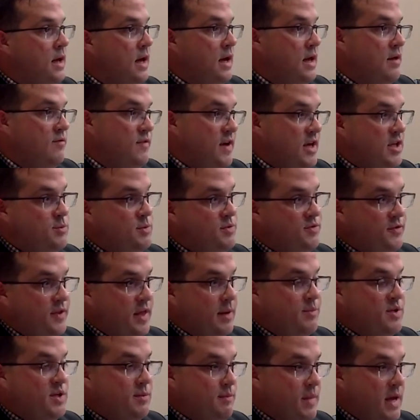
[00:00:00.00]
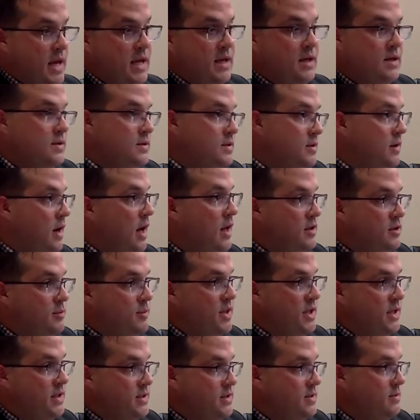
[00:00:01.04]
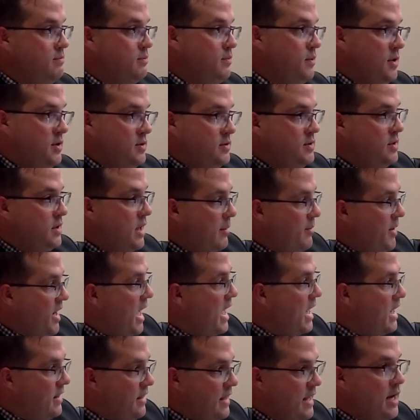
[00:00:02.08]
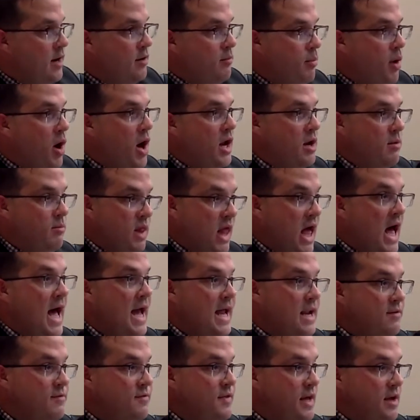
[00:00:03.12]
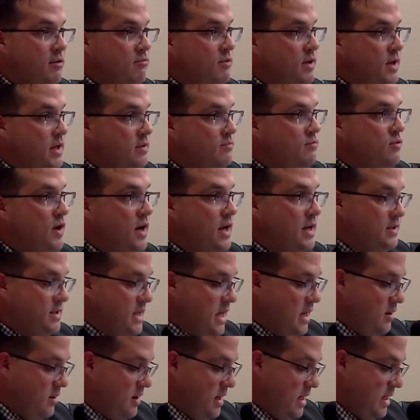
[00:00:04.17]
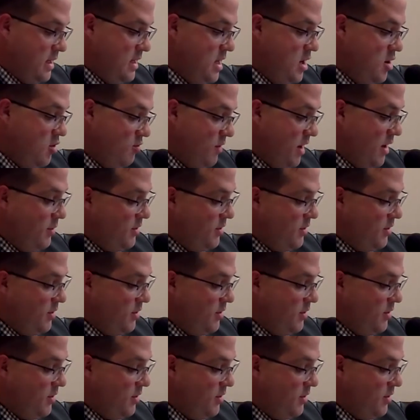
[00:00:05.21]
investment for them to make, because ultimately it's coming out of their bottom line if they raise our rate,